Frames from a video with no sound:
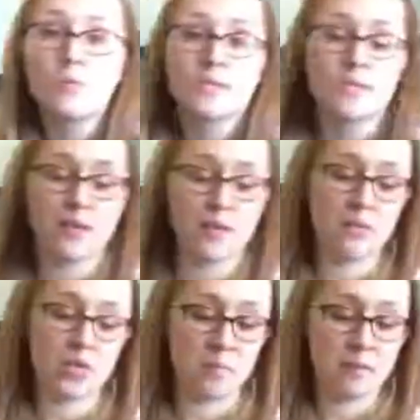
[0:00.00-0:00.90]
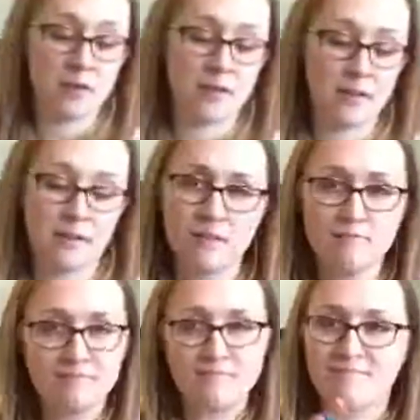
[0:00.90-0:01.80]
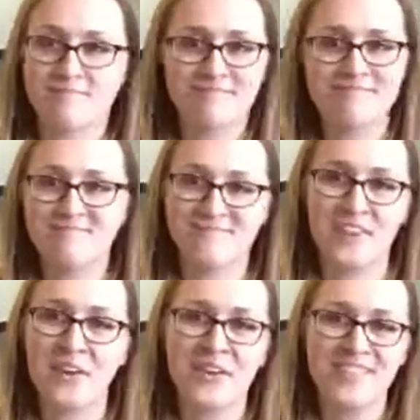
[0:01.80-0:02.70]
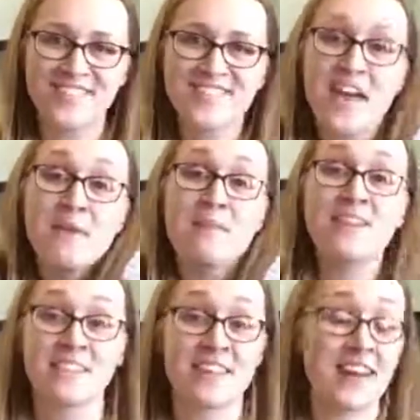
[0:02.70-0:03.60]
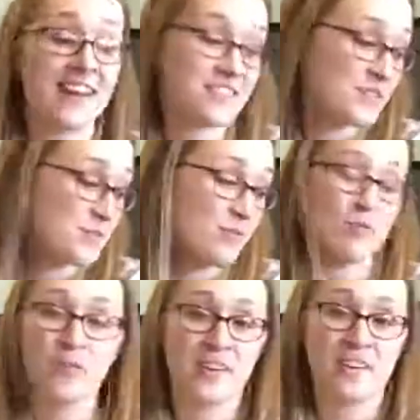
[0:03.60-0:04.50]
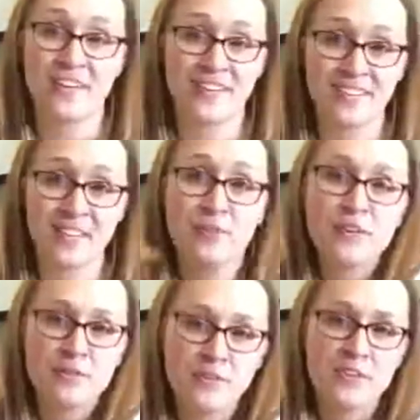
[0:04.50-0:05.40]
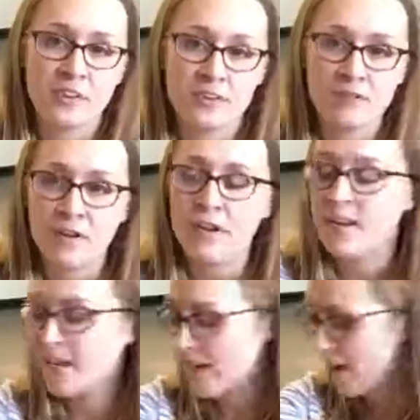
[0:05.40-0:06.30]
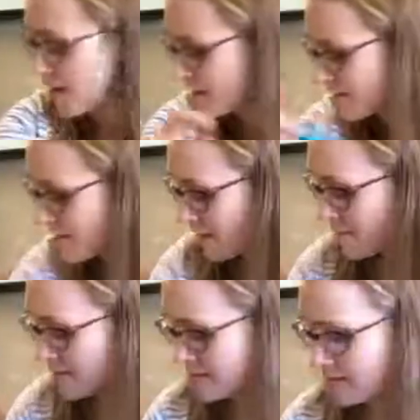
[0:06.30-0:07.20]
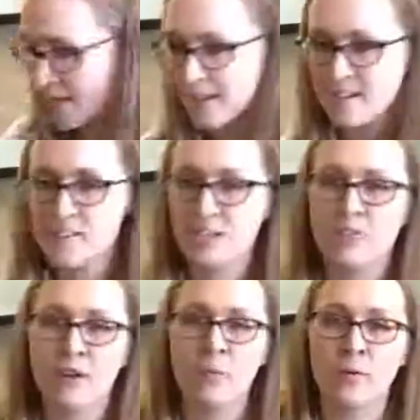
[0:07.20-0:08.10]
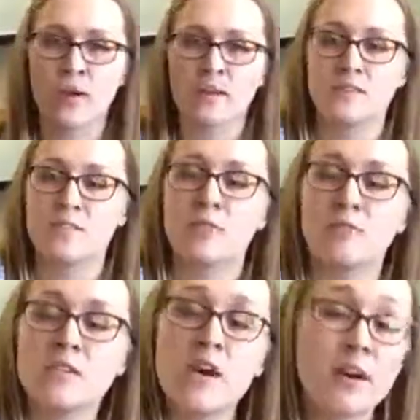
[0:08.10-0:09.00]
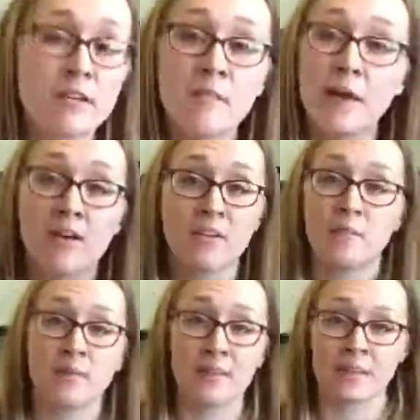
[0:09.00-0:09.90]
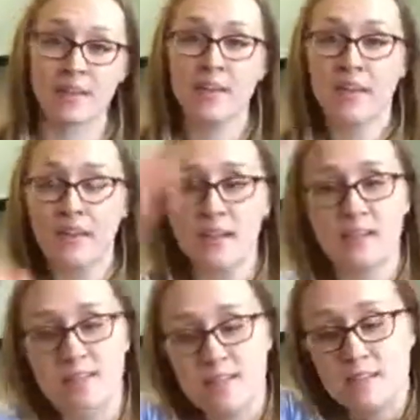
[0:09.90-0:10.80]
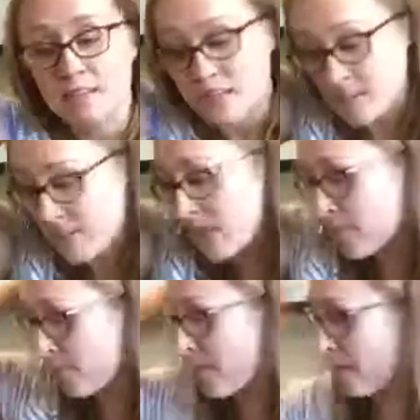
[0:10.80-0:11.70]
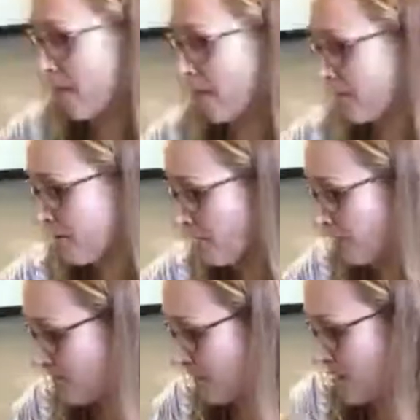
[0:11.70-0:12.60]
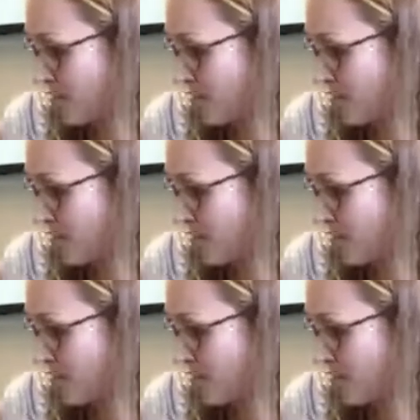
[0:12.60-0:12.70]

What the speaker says: they know shaping, 10 minutes of that just before dinner, you can use their dinner for it. 10 minutes of that is a great way to tucker them out completely. It's a lot of brain power involved in there.